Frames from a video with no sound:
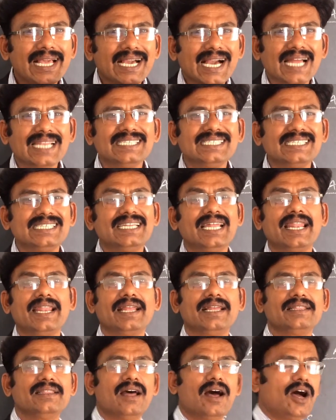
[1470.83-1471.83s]

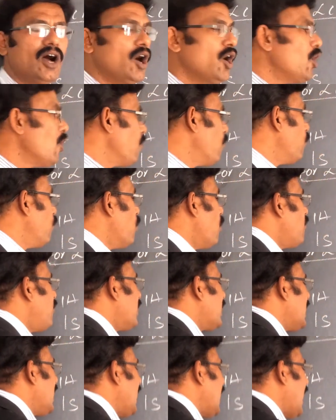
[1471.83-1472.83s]
considering the
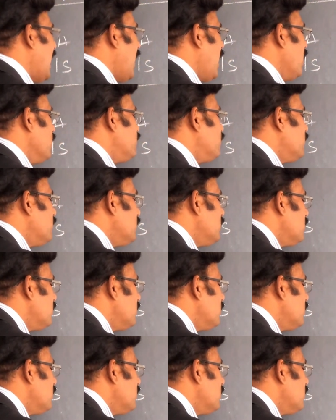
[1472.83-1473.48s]
overlap.